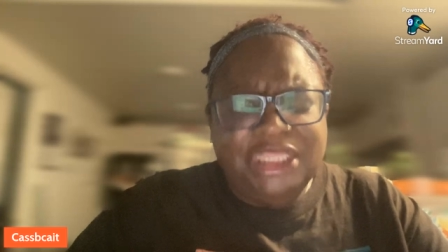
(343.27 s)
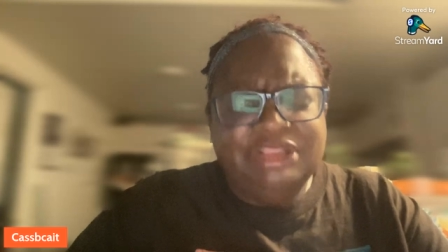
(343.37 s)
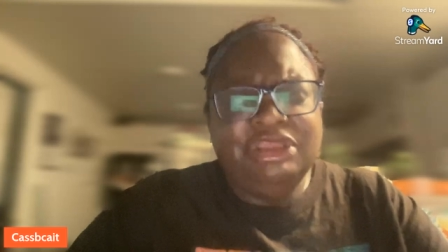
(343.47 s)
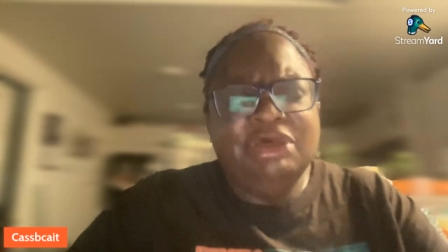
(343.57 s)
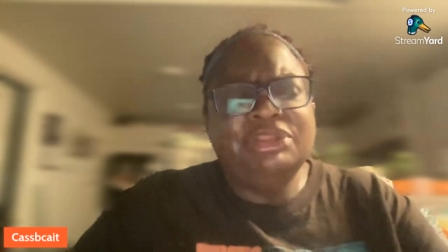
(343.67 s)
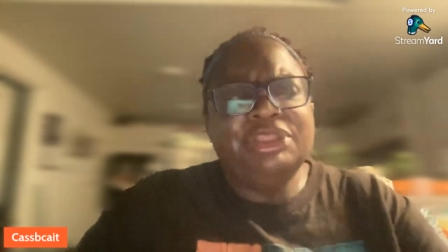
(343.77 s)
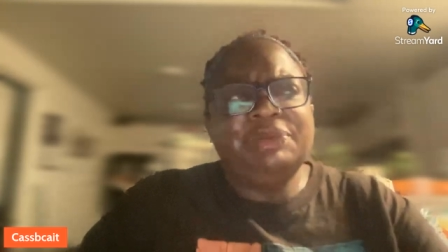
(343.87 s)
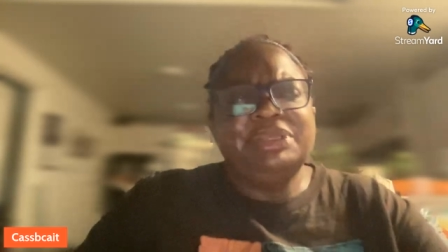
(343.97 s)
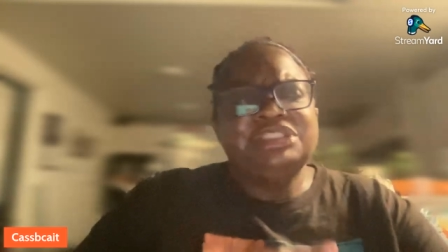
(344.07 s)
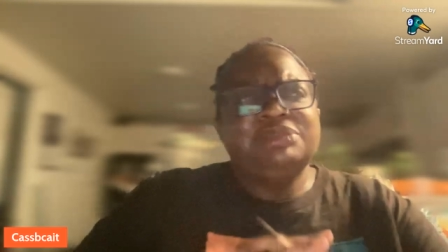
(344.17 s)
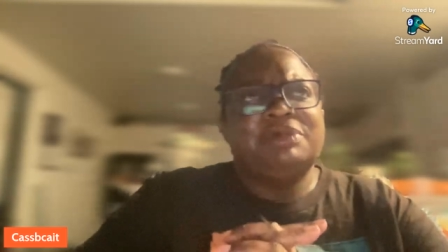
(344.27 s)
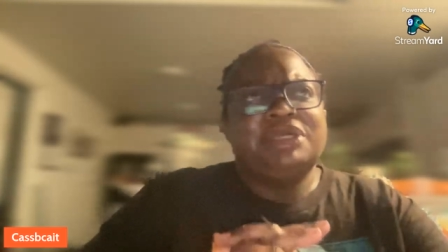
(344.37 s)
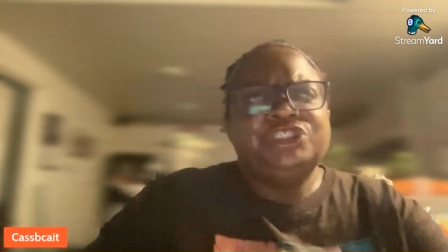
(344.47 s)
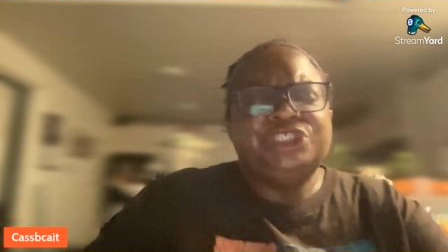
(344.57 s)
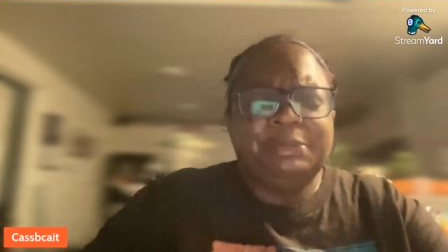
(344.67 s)
The only reason why
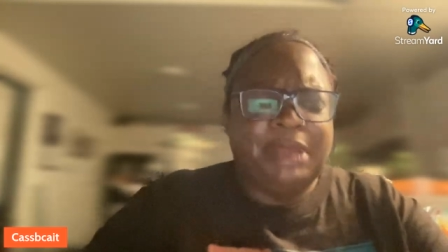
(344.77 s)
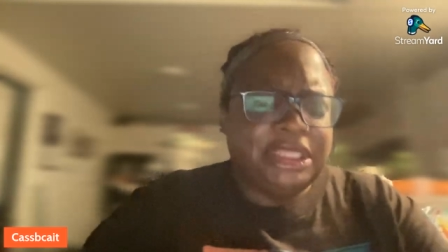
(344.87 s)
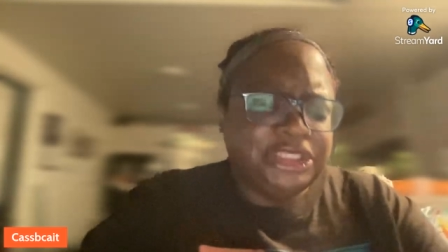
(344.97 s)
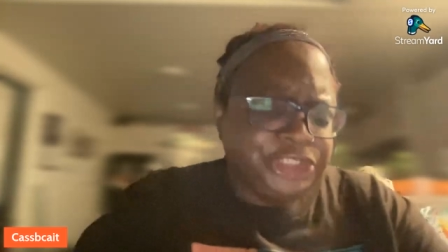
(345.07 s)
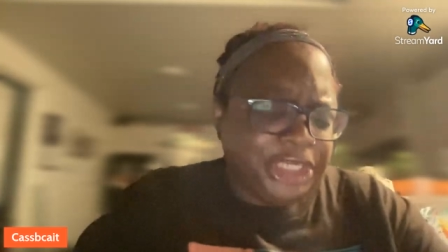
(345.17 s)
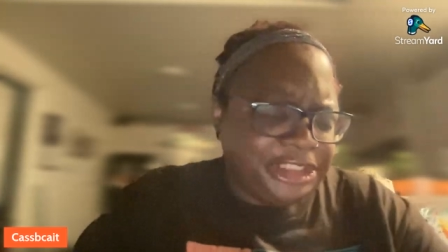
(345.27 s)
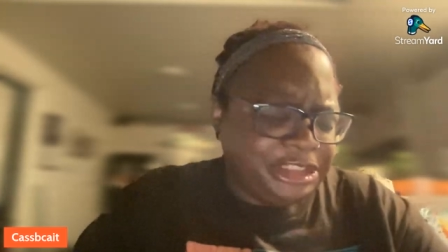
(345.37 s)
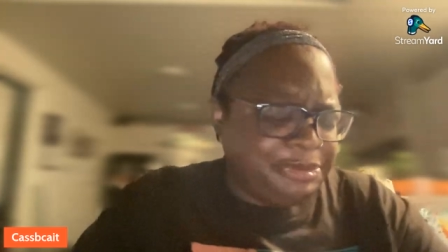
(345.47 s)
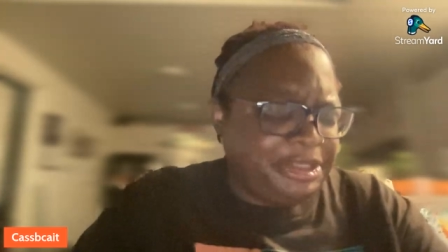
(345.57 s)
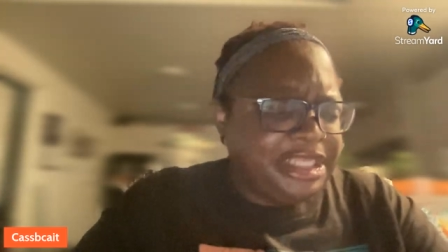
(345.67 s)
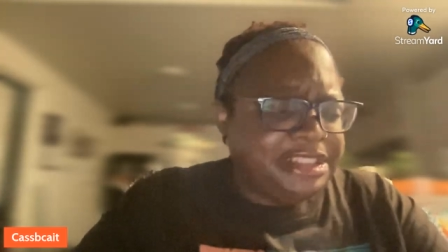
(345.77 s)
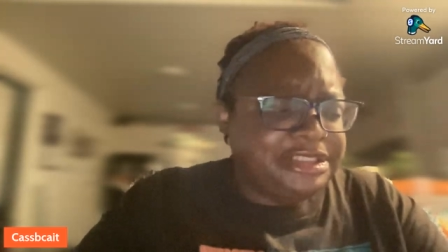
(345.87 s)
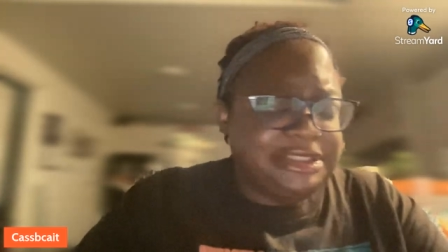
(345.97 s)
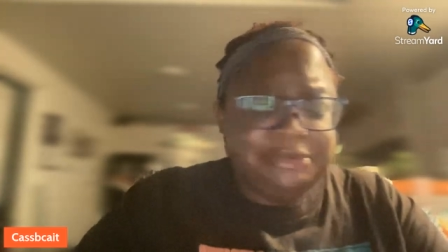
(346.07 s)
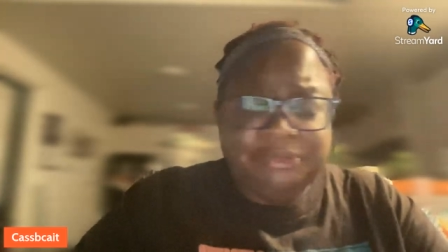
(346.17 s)
she apologized is
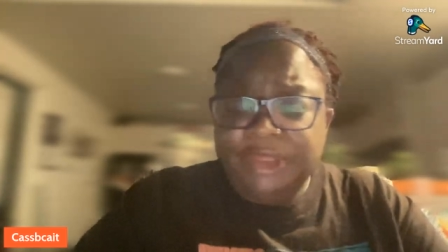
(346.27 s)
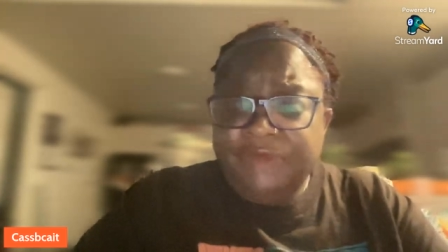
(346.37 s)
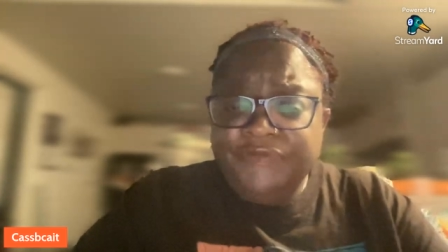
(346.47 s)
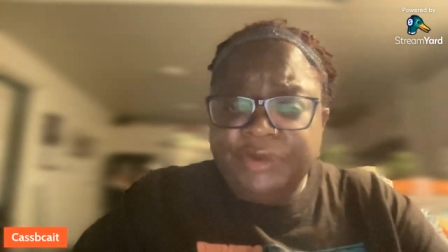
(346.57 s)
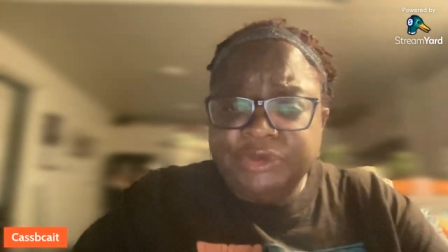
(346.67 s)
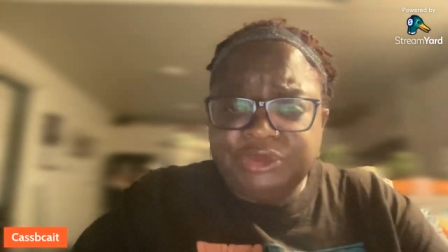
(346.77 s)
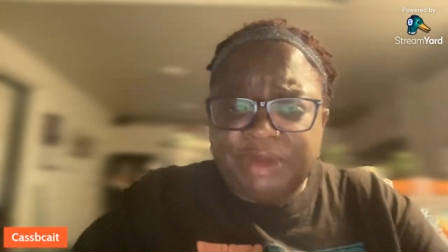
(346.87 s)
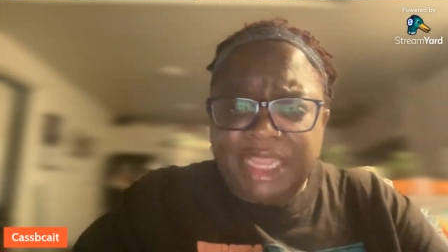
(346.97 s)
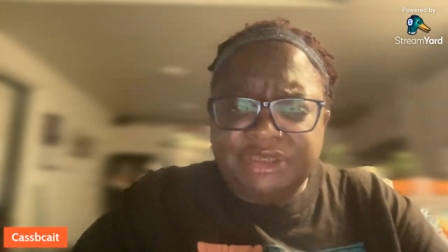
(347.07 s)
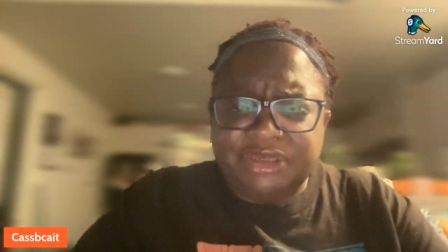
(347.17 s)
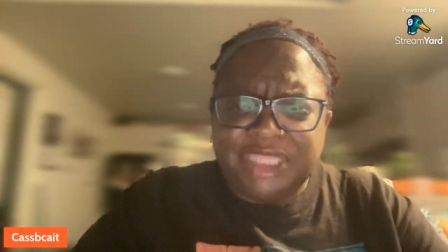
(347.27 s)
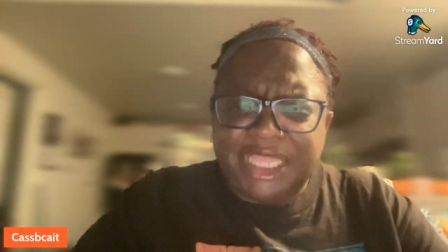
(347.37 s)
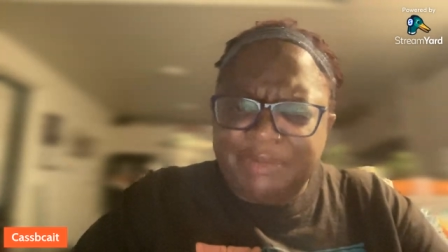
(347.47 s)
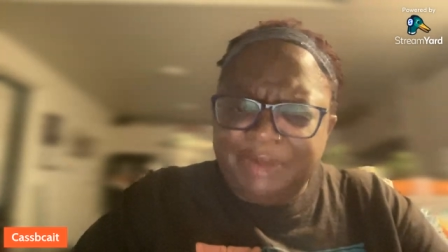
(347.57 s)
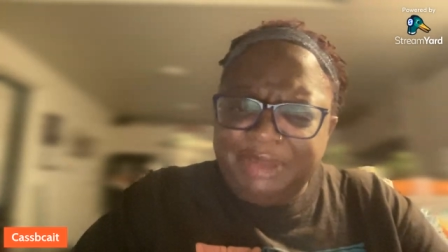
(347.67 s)
because folks dragged her
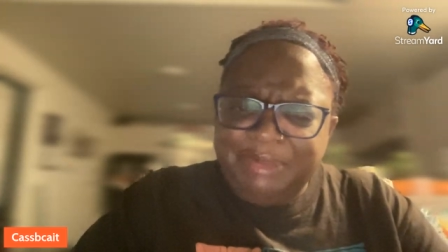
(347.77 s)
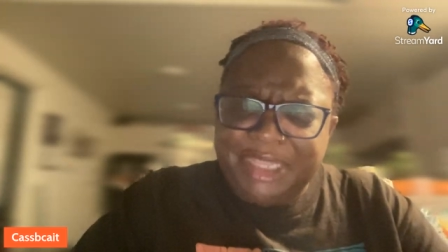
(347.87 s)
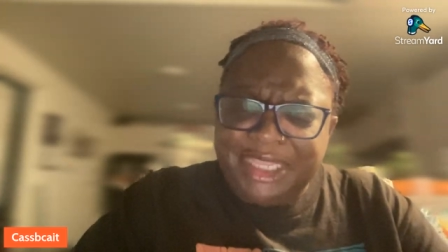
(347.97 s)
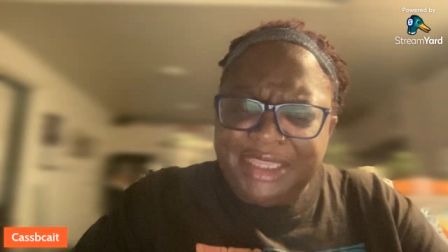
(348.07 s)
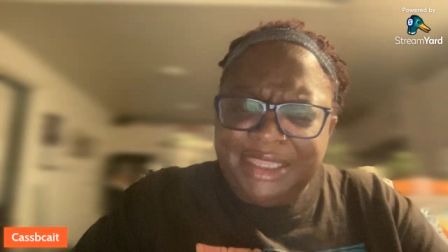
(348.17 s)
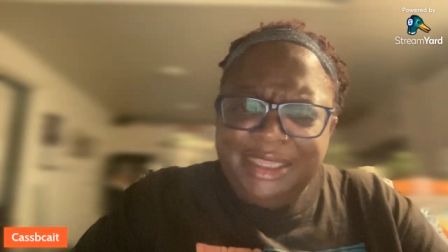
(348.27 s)
like, wait a minute.